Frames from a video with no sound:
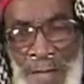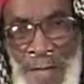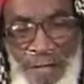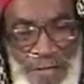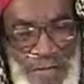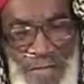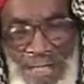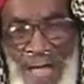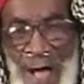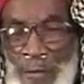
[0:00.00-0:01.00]
and sit
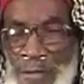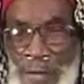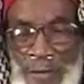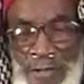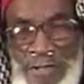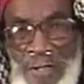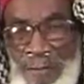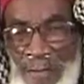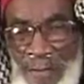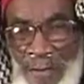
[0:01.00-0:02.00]
down with the Muslim
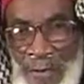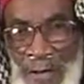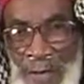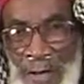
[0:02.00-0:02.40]
people